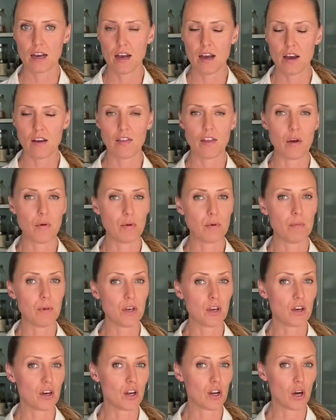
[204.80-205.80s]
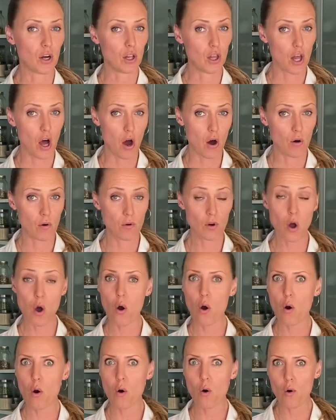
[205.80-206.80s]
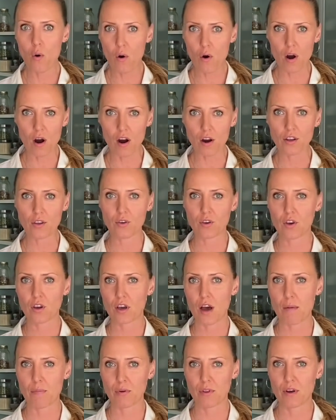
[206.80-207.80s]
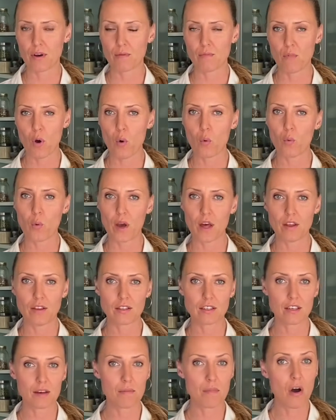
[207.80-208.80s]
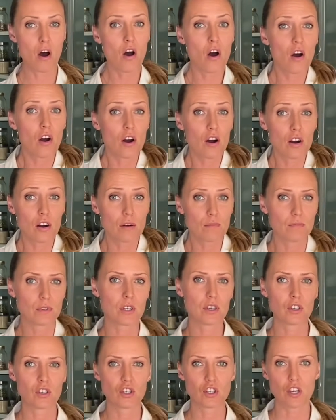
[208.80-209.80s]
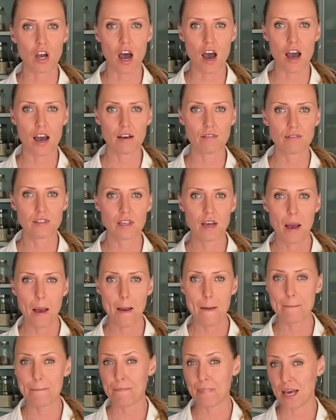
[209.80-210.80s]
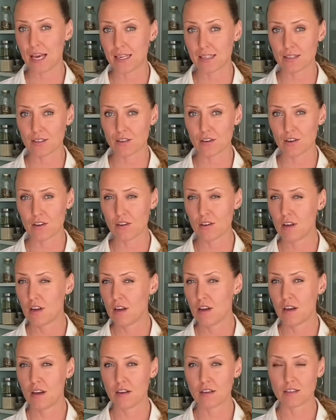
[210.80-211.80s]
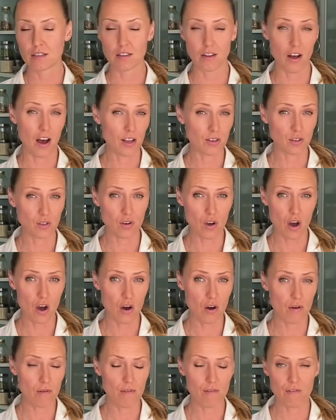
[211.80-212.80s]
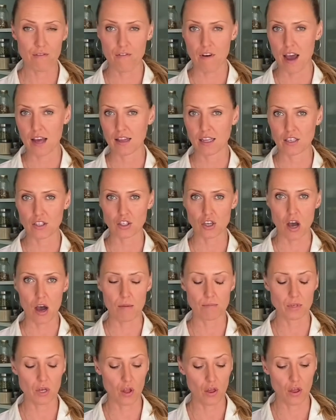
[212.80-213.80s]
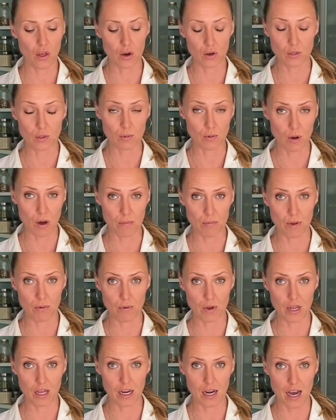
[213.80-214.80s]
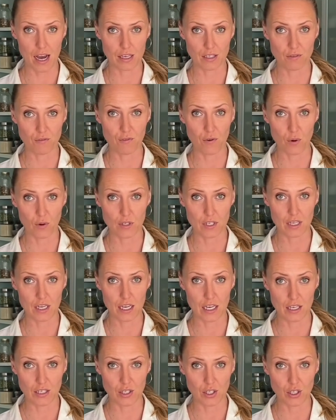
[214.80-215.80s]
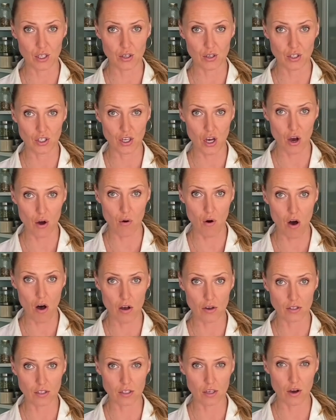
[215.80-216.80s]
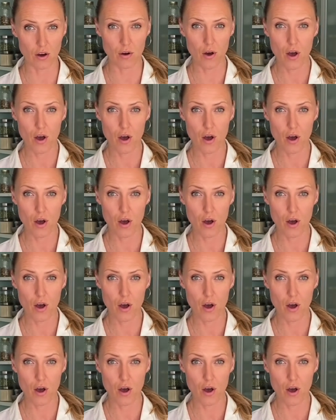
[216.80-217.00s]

They would be good alone, or you could couple them with some herbs, chives, basil, cilantro, finely chopped. Those would all be really nice folded into your dough also.